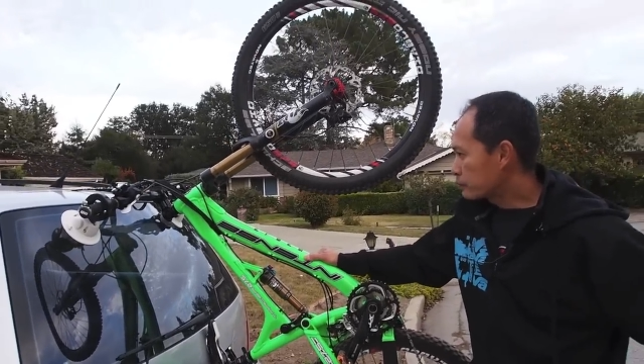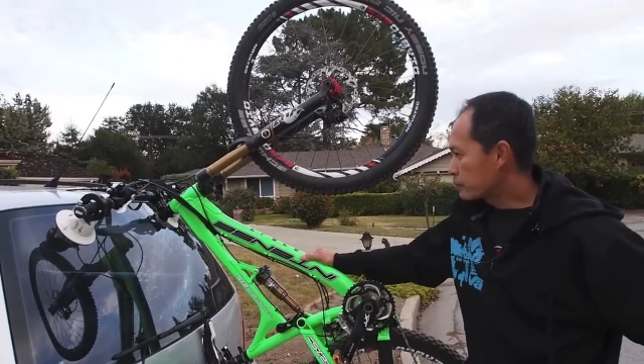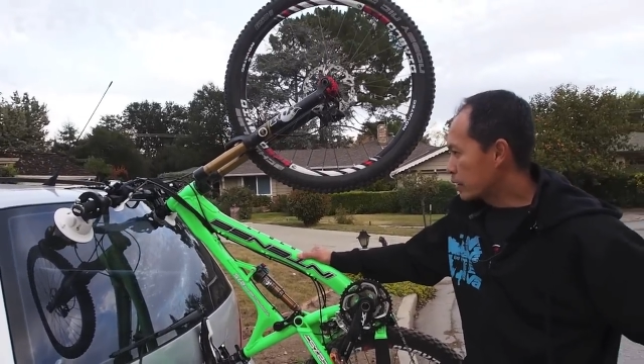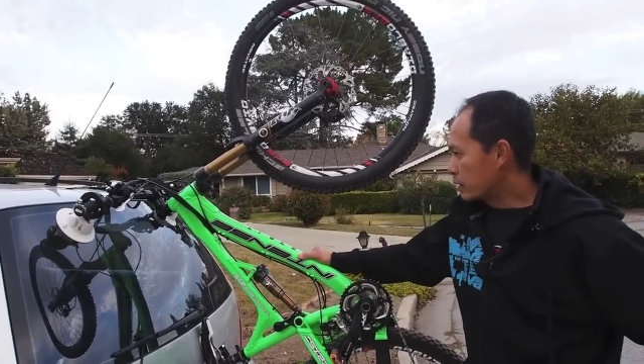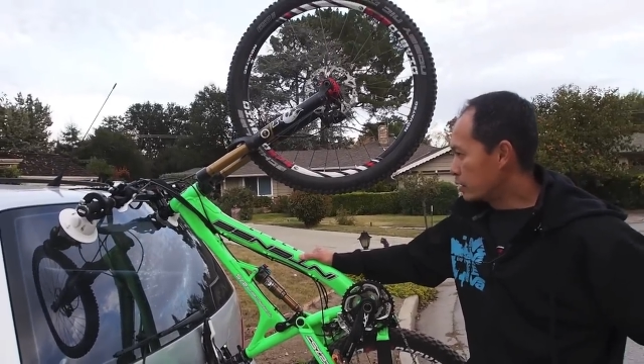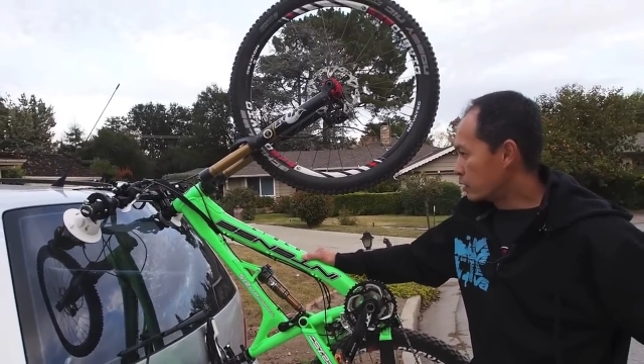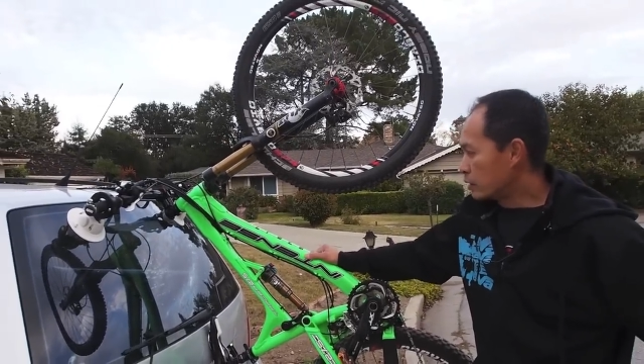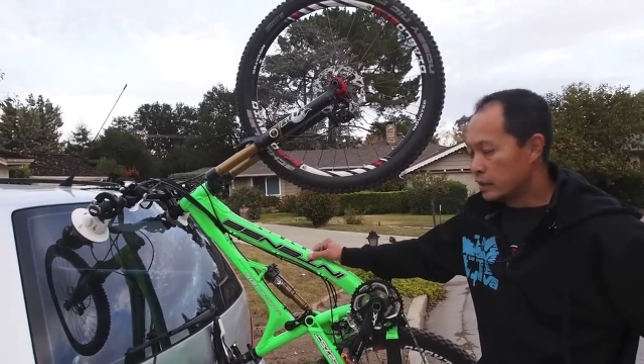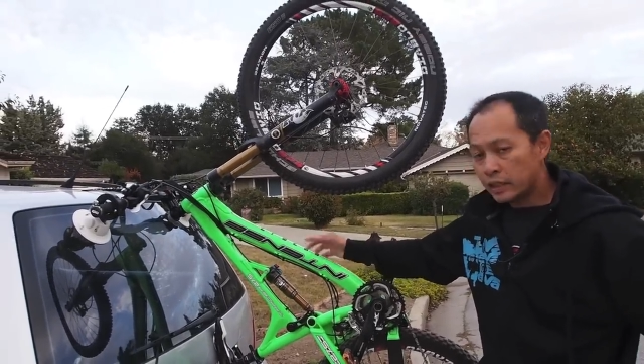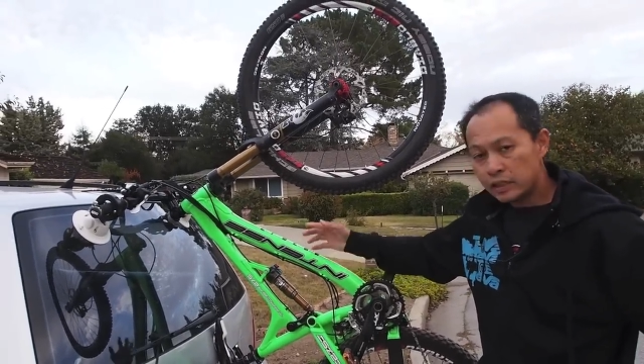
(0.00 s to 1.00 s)
you
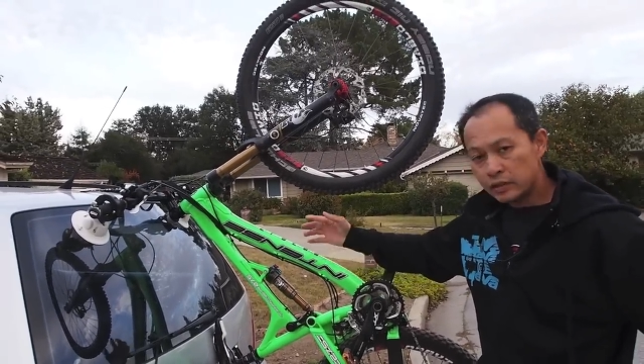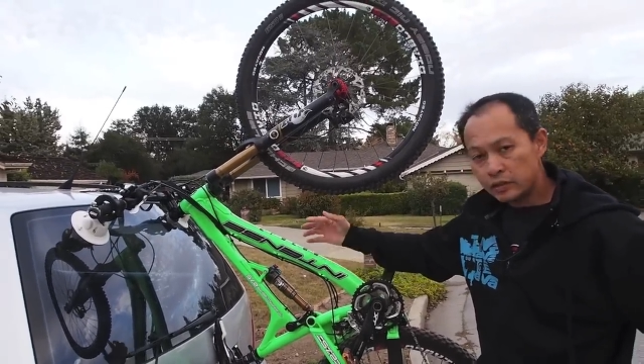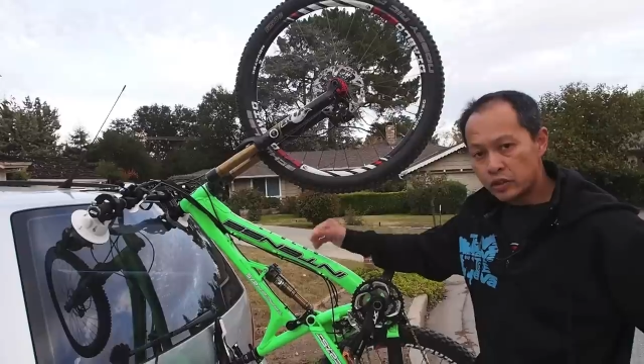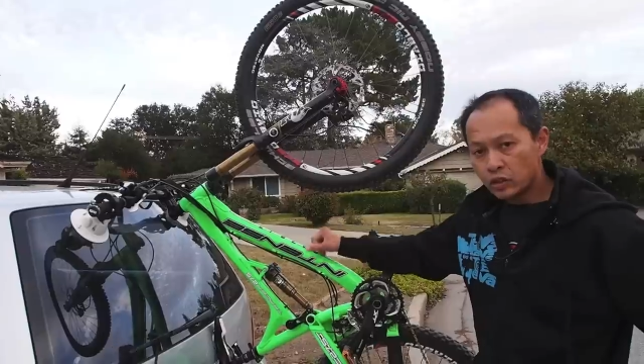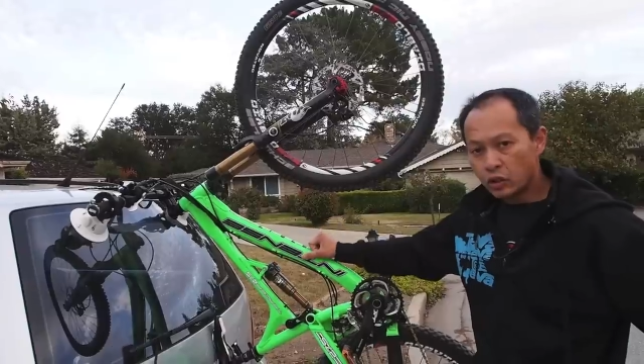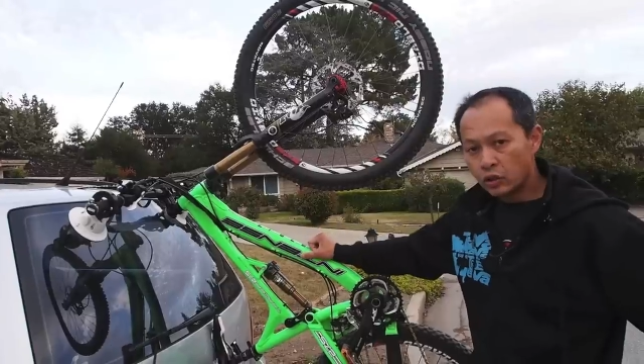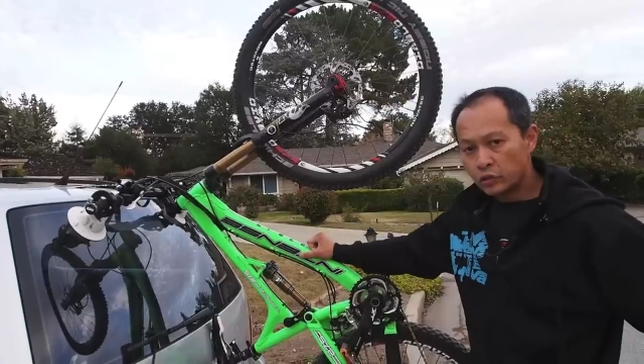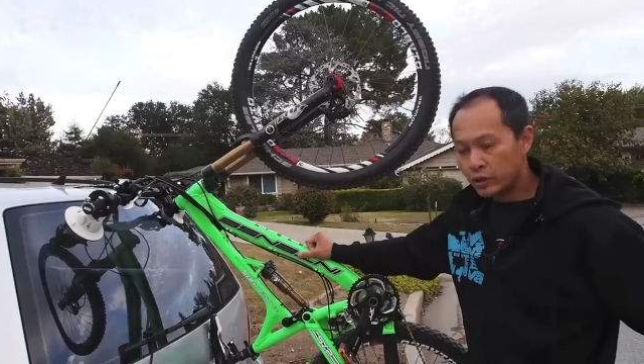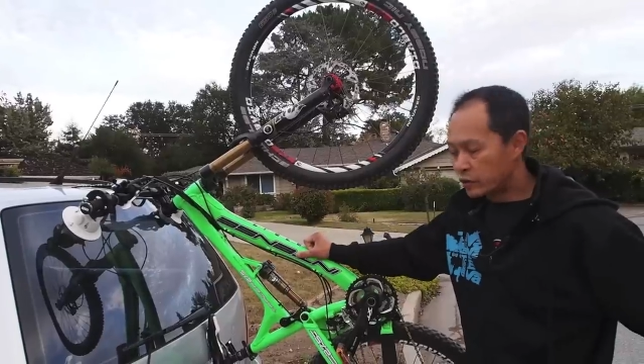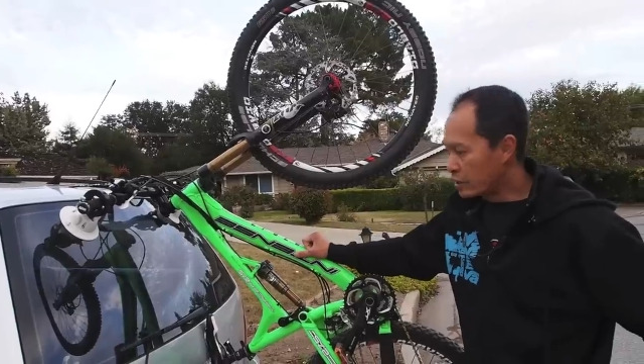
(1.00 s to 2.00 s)
know easy to install
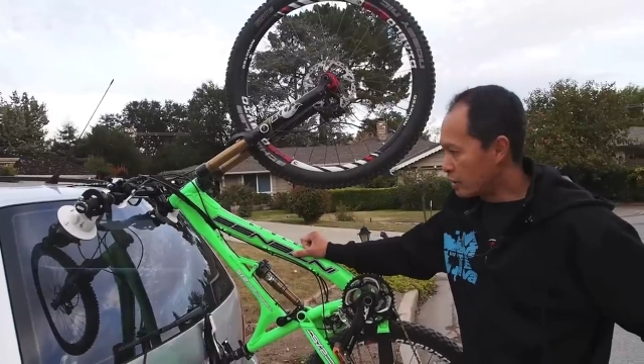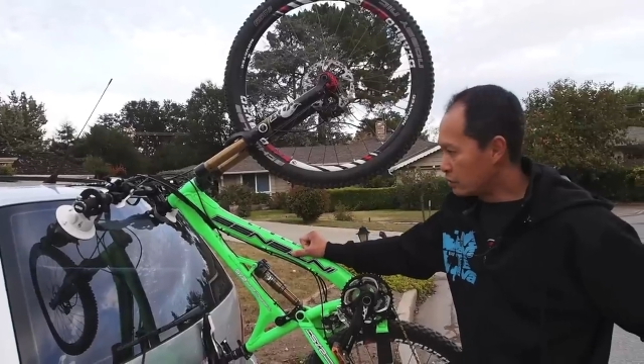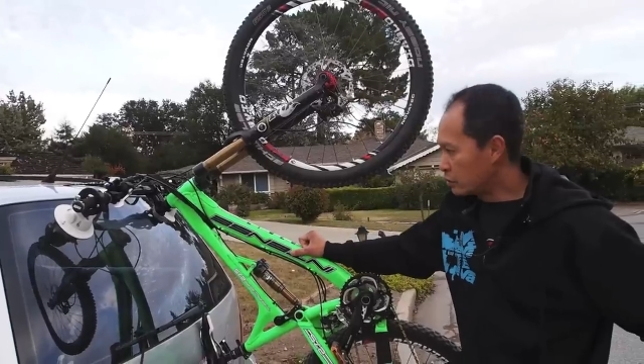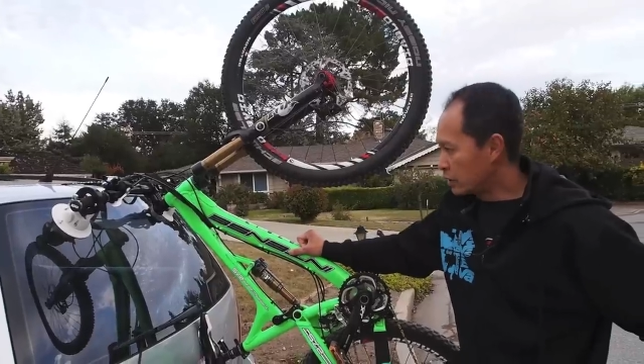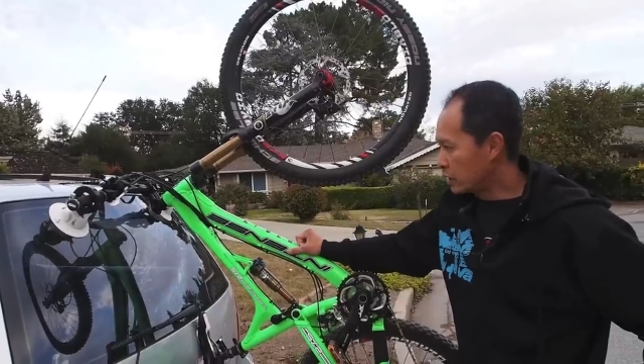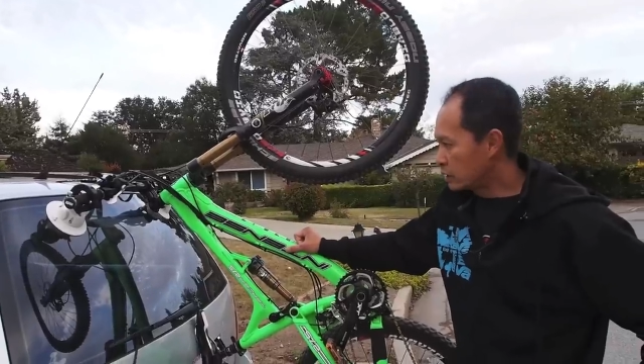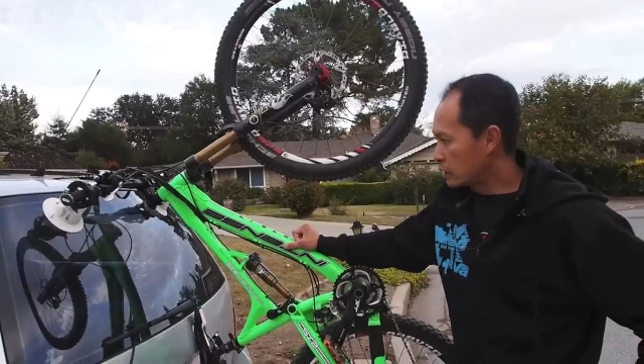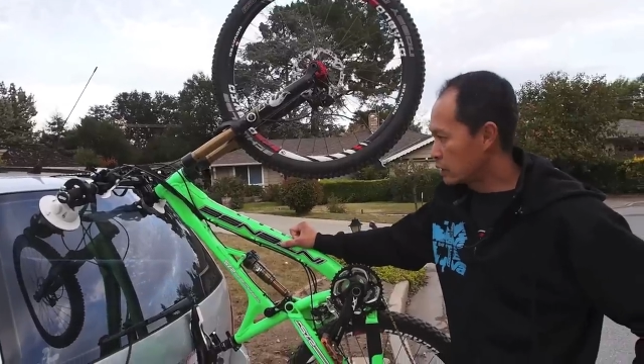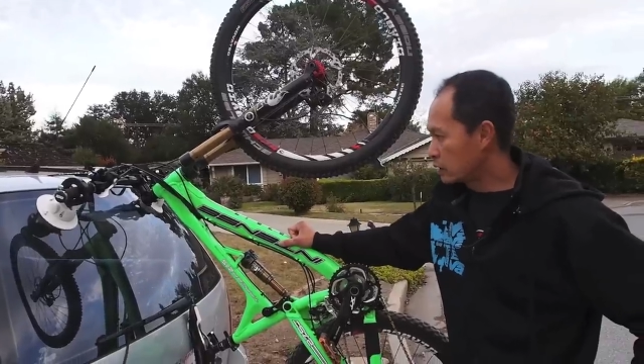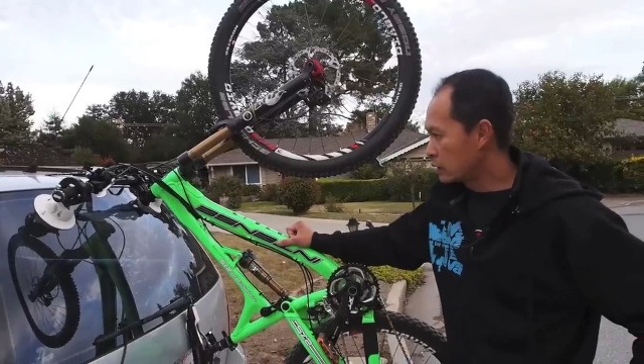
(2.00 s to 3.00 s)
you can travel with it
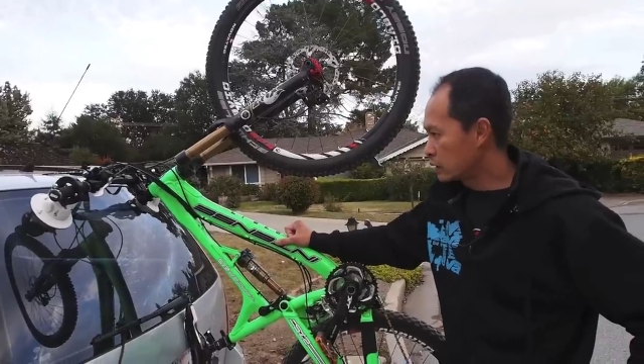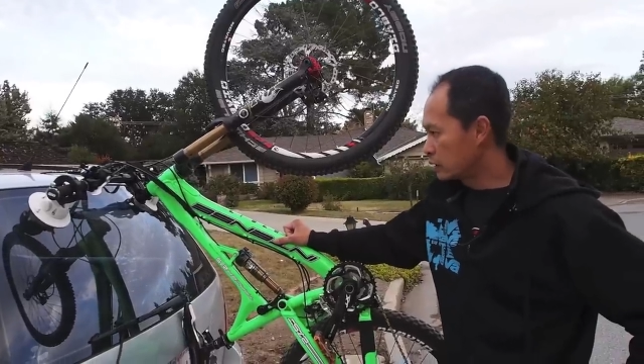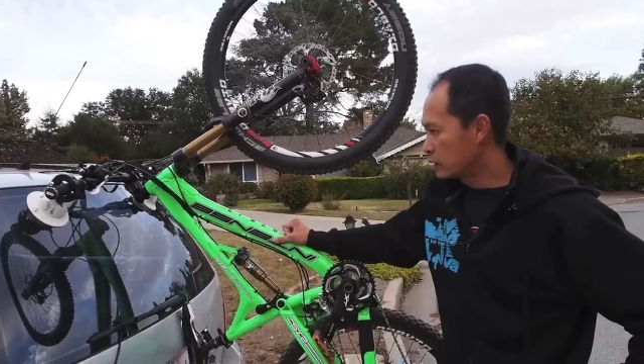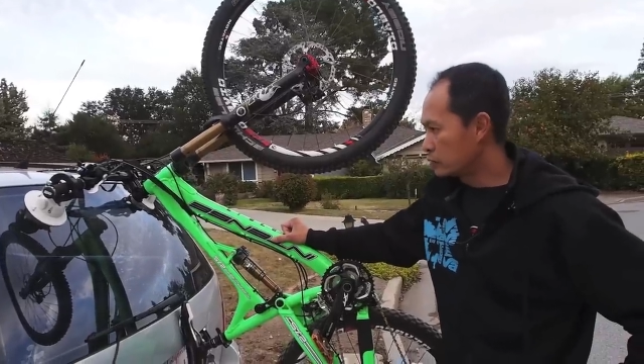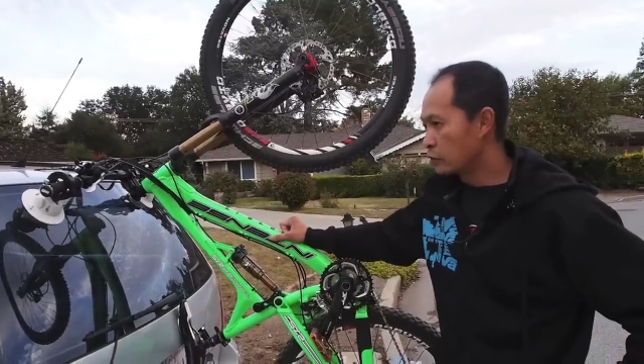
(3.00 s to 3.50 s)
uh,